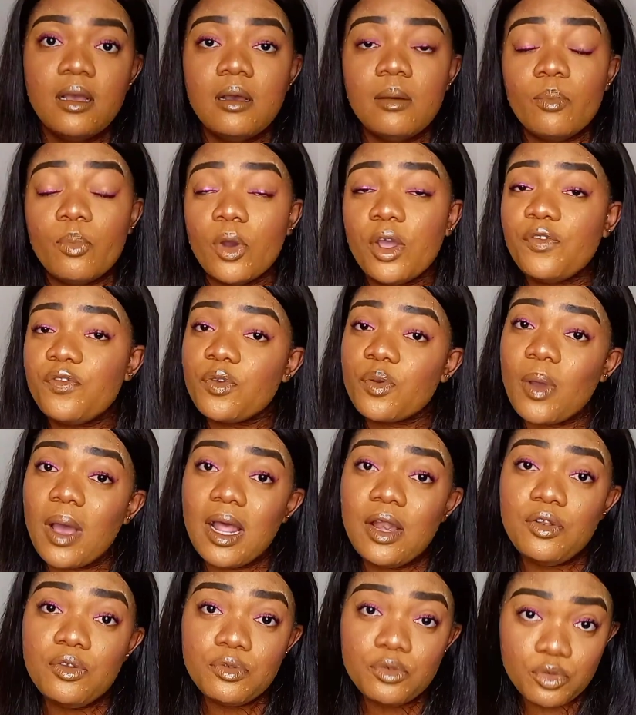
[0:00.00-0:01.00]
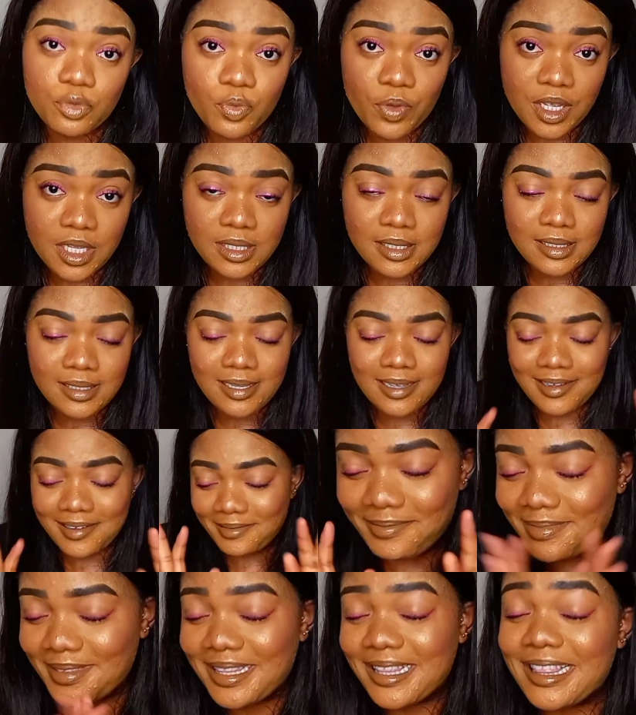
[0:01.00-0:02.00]
But if you go and lose weight,
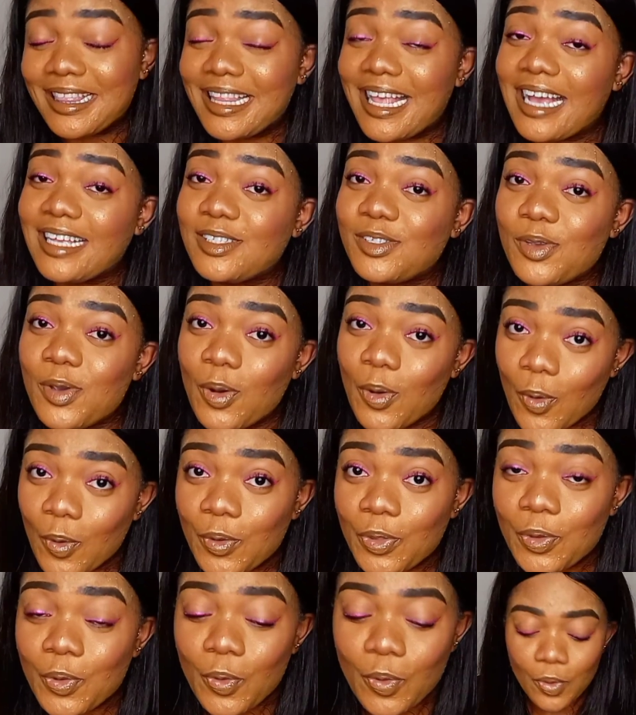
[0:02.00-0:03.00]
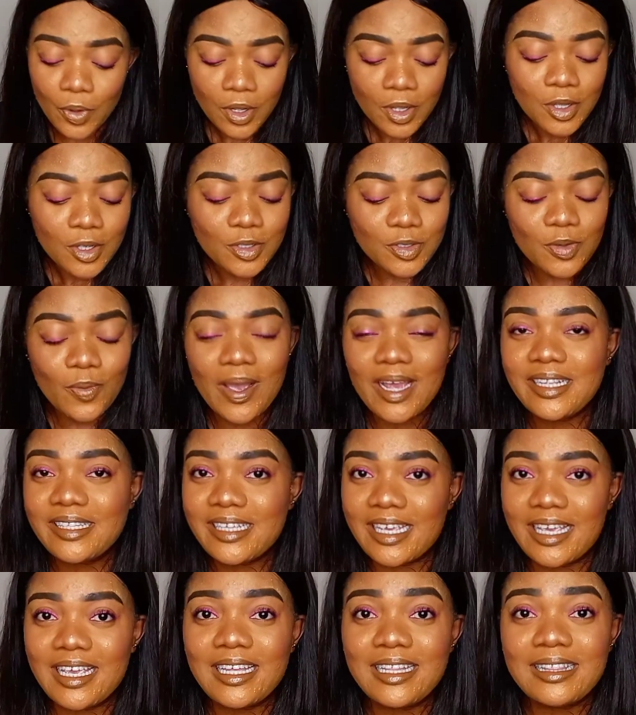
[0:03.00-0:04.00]
that's your own. No. So while
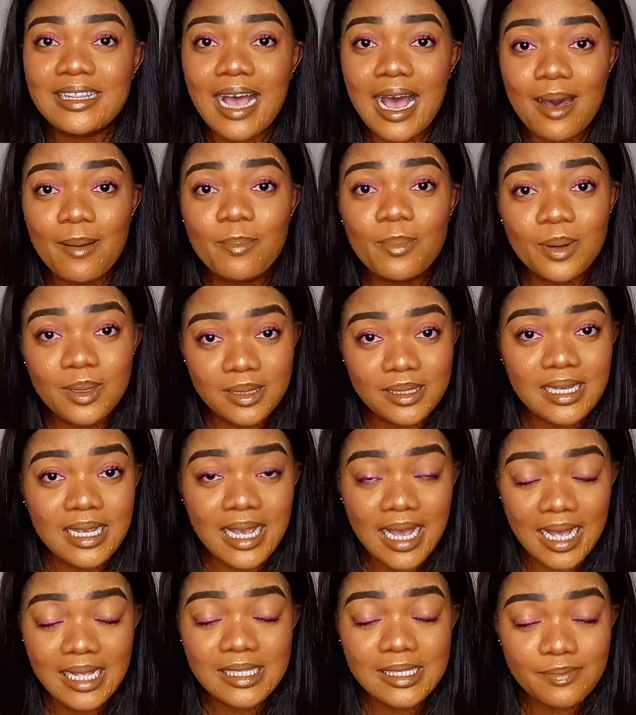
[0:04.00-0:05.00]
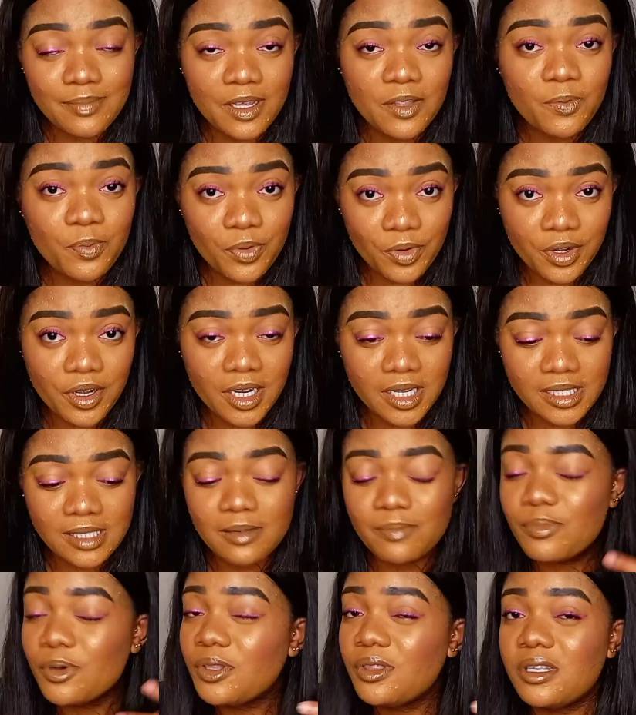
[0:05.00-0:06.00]
taking our body enhancement products,
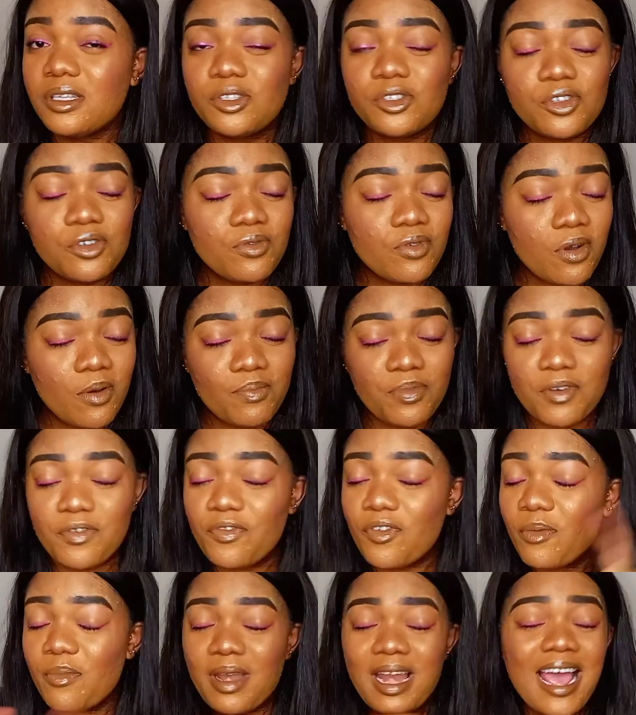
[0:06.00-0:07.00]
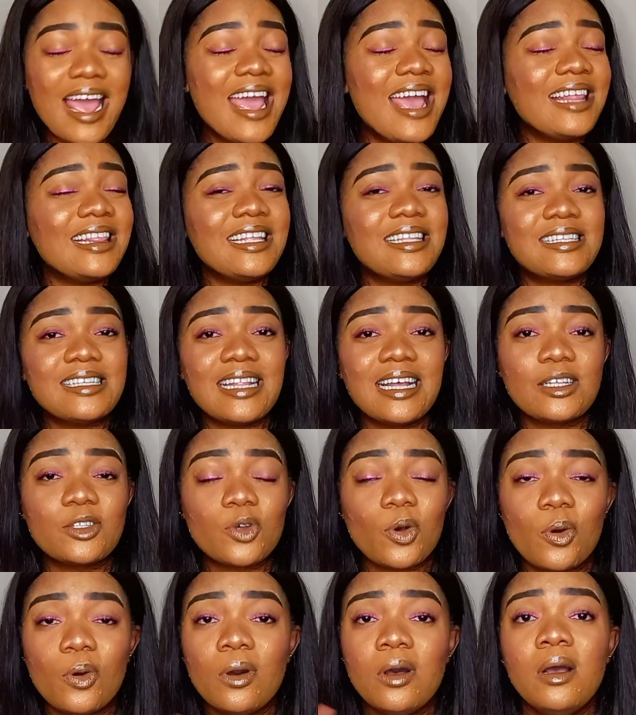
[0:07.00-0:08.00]
both the syrup, the formula, anything at
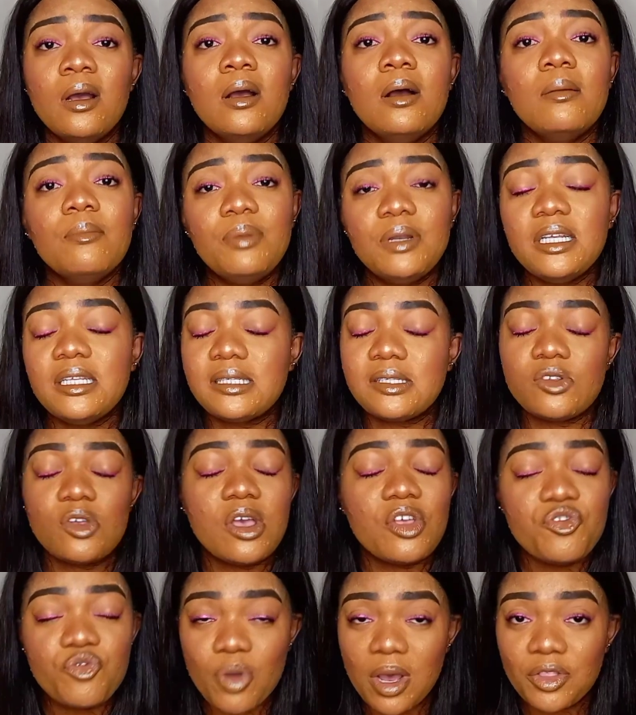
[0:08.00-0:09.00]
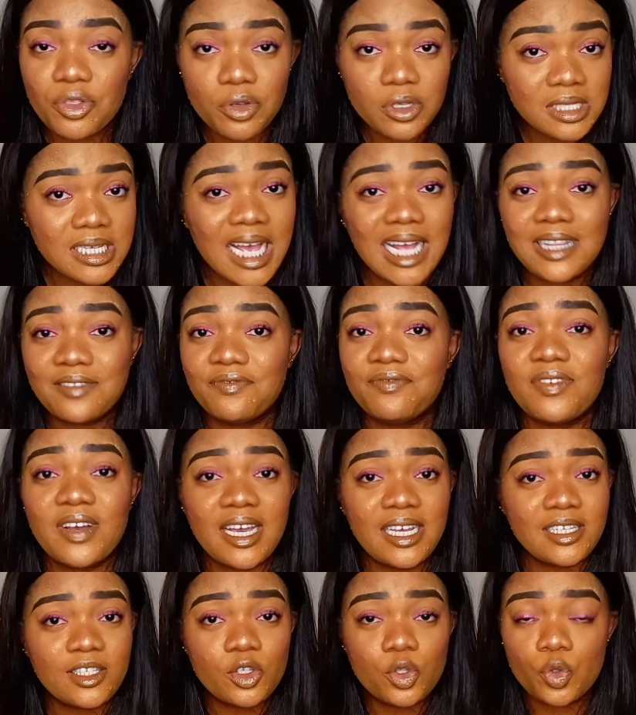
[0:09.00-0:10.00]
all, please, you are not
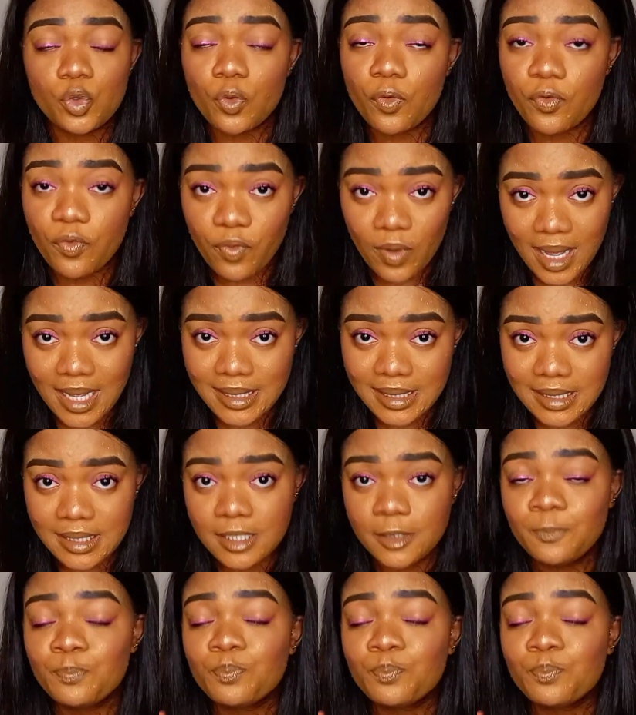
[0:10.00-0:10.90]
advised to fast.